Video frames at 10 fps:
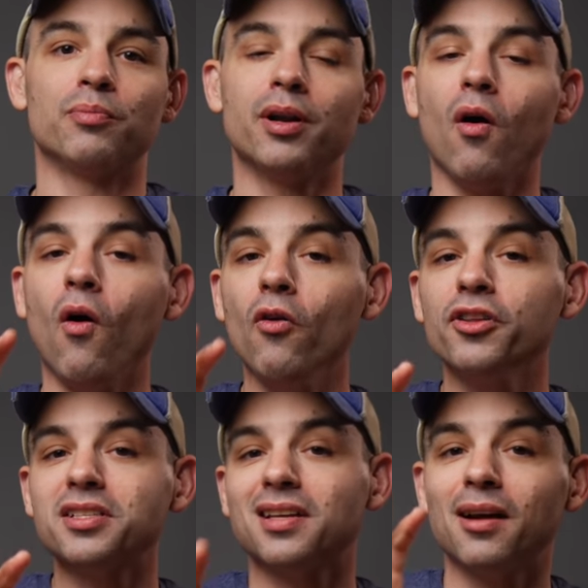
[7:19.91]
But all
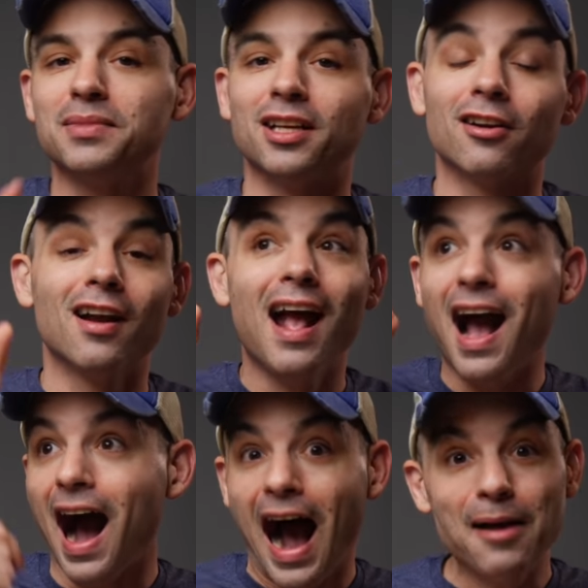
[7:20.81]
this time later,
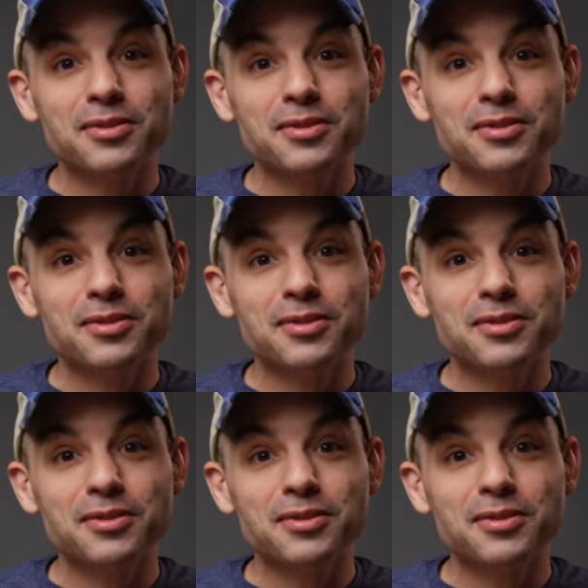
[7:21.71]
I'm